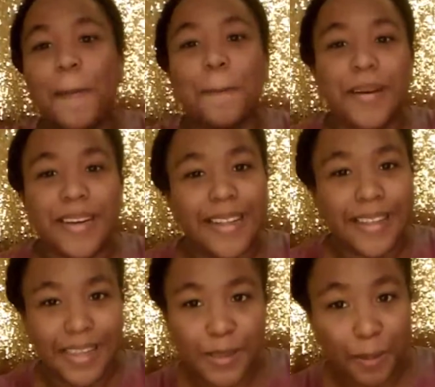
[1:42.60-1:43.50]
But
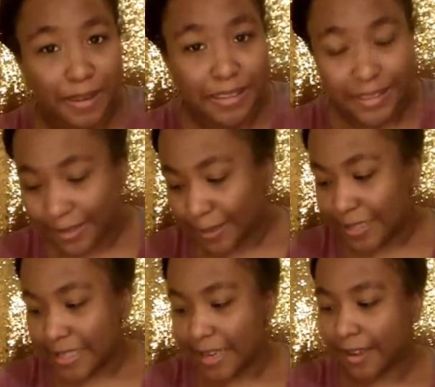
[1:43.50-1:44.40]
that's what I'm about to
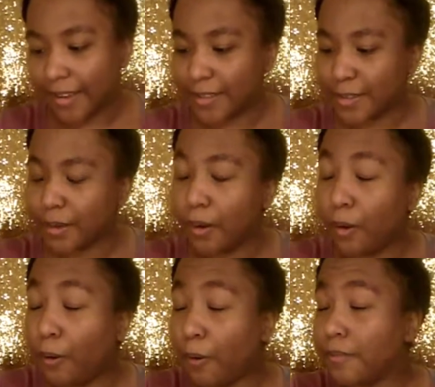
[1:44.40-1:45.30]
use.
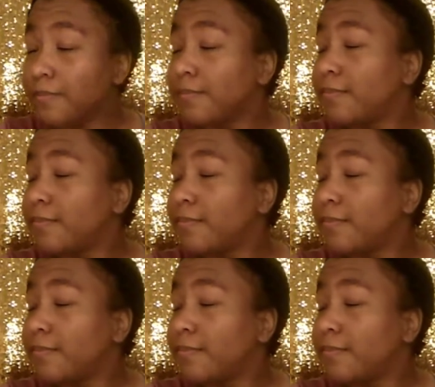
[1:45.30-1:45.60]
So,